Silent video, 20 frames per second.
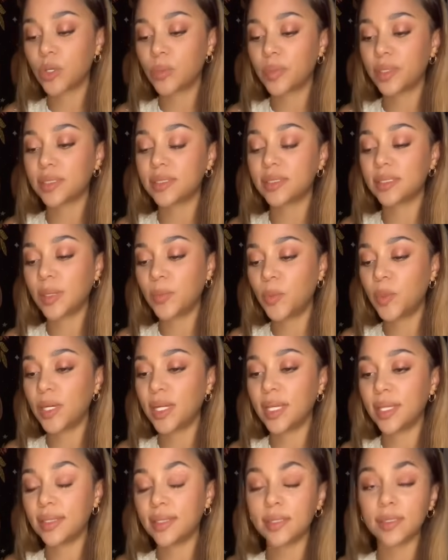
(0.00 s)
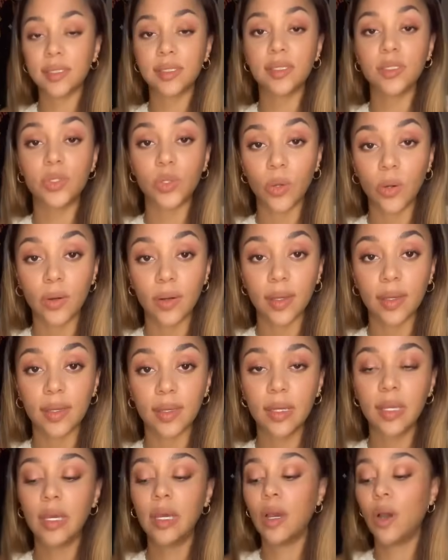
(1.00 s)
but someone in this story
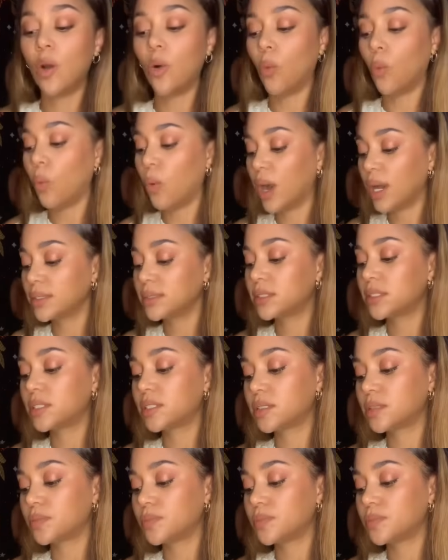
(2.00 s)
wants